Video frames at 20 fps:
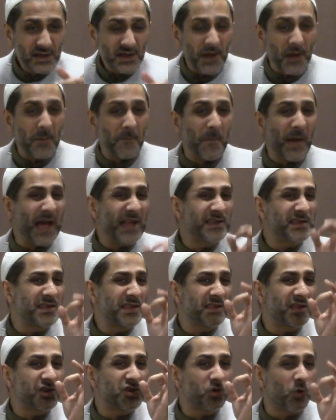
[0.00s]

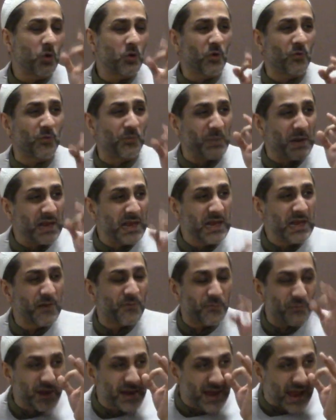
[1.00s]
Imagine the sort of
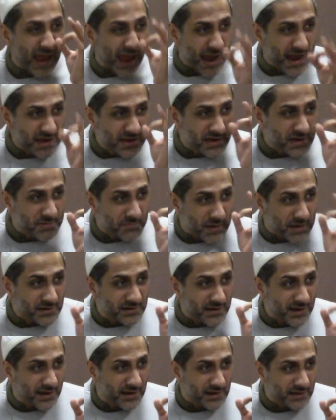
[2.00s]
belief he had in
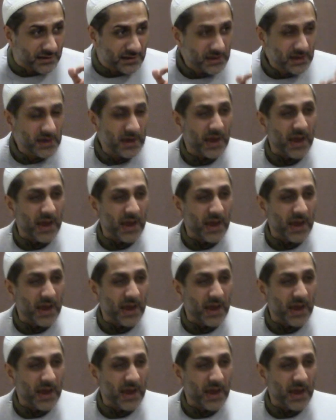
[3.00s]
mankind.